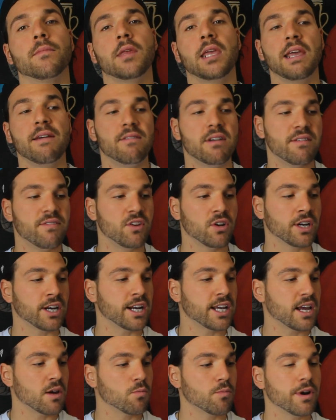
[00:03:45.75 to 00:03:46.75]
Even if you're
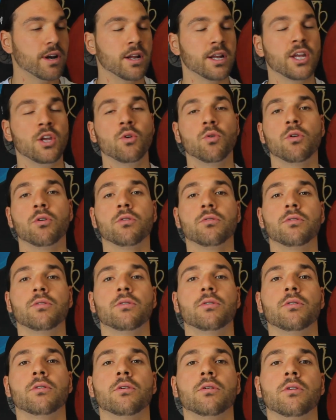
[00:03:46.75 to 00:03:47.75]
going to get ridiculed,
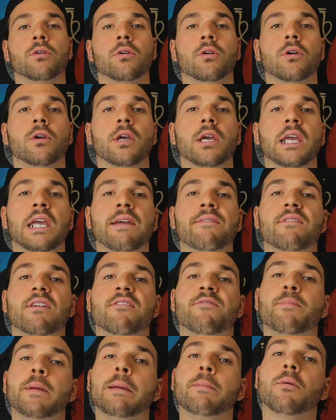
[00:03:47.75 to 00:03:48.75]
even
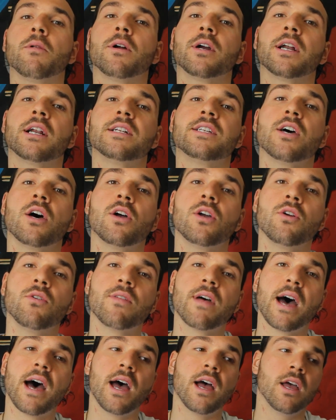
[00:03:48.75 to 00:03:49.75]
if people are going to tell you
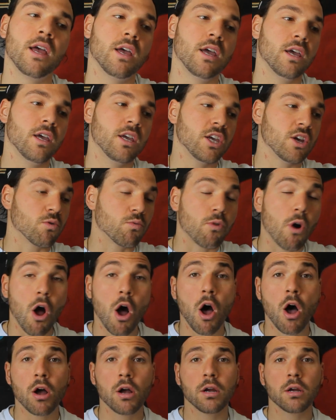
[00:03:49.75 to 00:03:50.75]
that you're
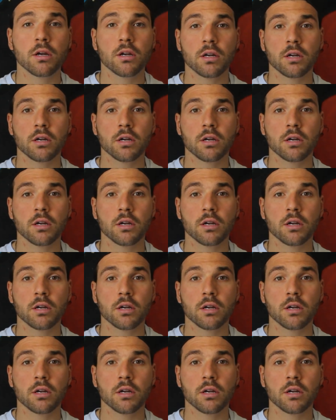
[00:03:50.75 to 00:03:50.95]
wrong,